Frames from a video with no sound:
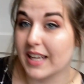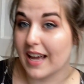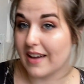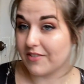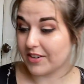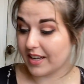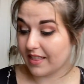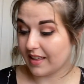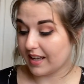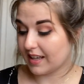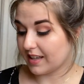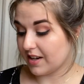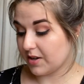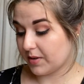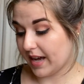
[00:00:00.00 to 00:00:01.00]

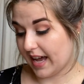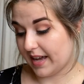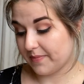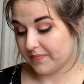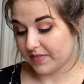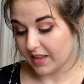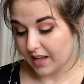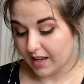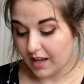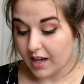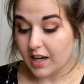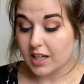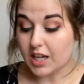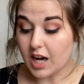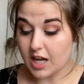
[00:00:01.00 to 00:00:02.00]
everything. Okay,
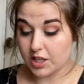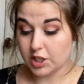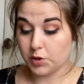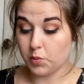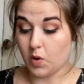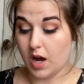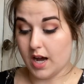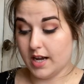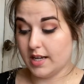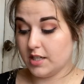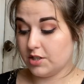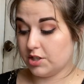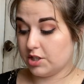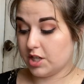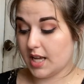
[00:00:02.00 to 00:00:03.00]
color
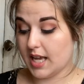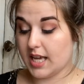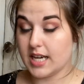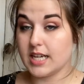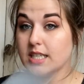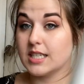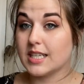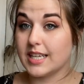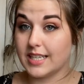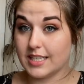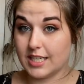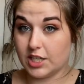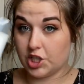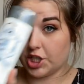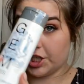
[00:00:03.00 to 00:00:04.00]
wash and
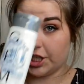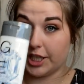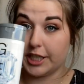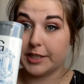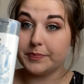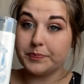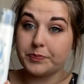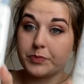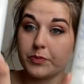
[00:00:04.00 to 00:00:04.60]
conditioner.